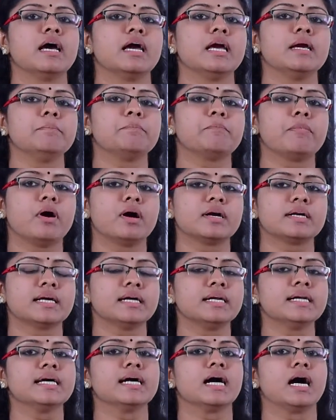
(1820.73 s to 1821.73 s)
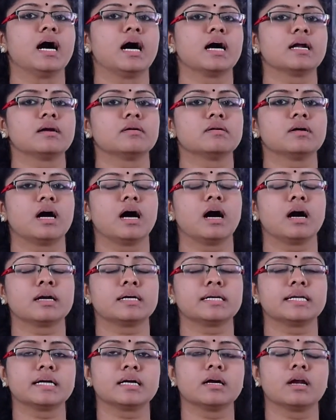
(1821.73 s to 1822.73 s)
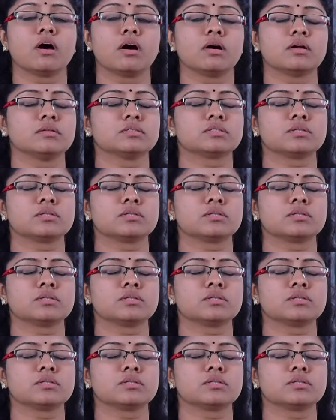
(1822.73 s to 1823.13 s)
important article.